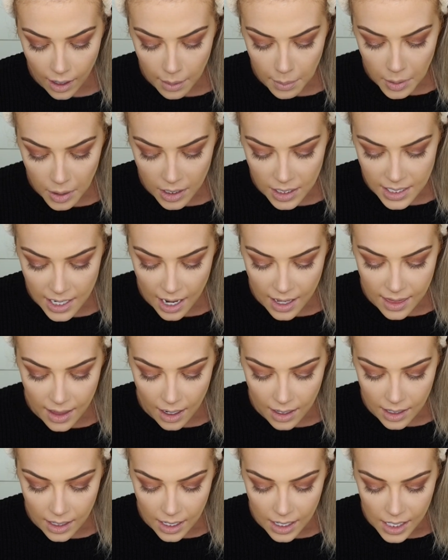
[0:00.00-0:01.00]
I'm going to take
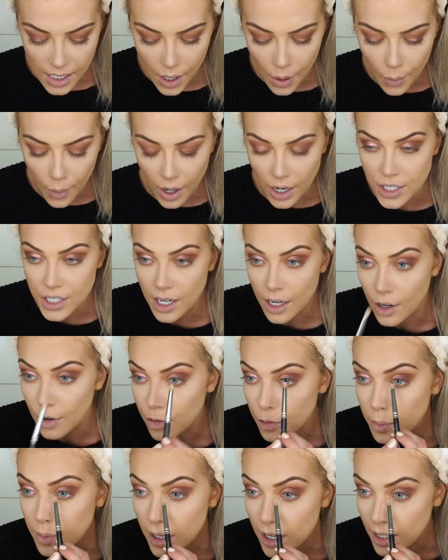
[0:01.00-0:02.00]
that Kiko eyeshadow
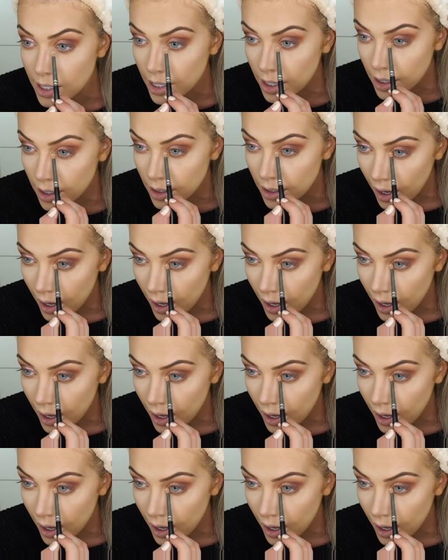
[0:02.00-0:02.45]
from earlier